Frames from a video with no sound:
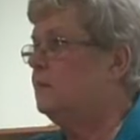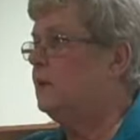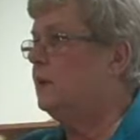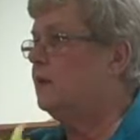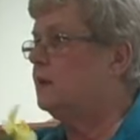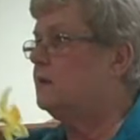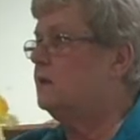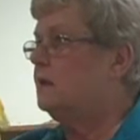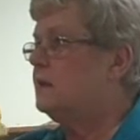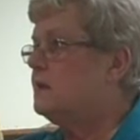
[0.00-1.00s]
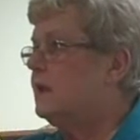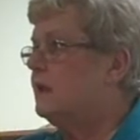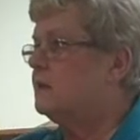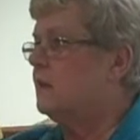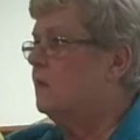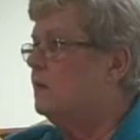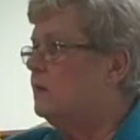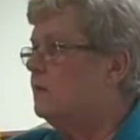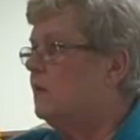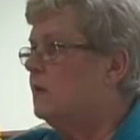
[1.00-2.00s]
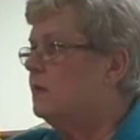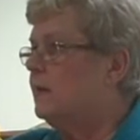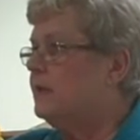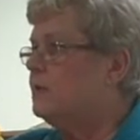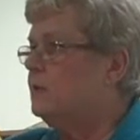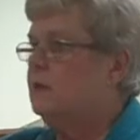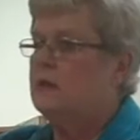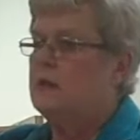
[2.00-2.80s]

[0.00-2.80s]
this thing is going in the wrong direction.